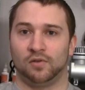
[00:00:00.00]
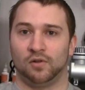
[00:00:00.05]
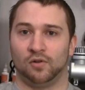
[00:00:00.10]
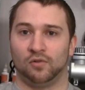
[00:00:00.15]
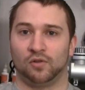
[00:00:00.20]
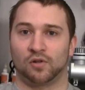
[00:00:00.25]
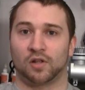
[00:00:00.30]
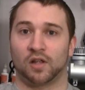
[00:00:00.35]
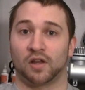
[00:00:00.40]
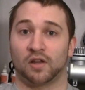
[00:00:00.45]

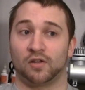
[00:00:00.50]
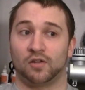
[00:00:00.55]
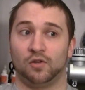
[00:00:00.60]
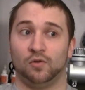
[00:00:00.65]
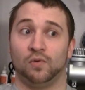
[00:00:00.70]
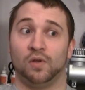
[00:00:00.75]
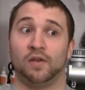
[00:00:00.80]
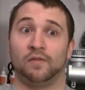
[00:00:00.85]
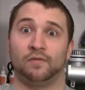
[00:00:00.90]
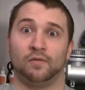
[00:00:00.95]
look like a
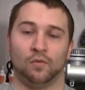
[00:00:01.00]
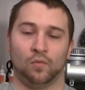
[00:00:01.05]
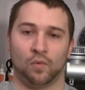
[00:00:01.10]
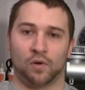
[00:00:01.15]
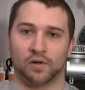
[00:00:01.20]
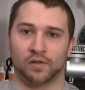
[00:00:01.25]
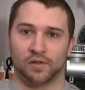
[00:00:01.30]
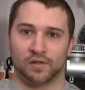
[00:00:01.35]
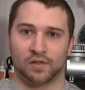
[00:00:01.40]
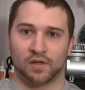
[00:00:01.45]
U if you
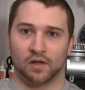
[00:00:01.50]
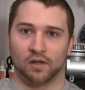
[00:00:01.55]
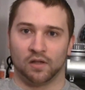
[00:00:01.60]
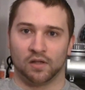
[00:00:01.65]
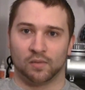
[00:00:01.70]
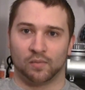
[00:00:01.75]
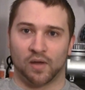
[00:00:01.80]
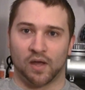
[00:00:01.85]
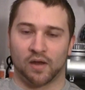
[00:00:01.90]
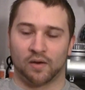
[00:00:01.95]
wanted the tail at
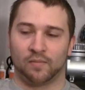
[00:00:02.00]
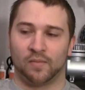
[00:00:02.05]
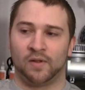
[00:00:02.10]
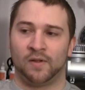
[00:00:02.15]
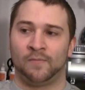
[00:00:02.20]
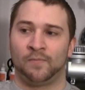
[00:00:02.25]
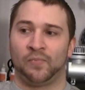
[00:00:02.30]
the bottom.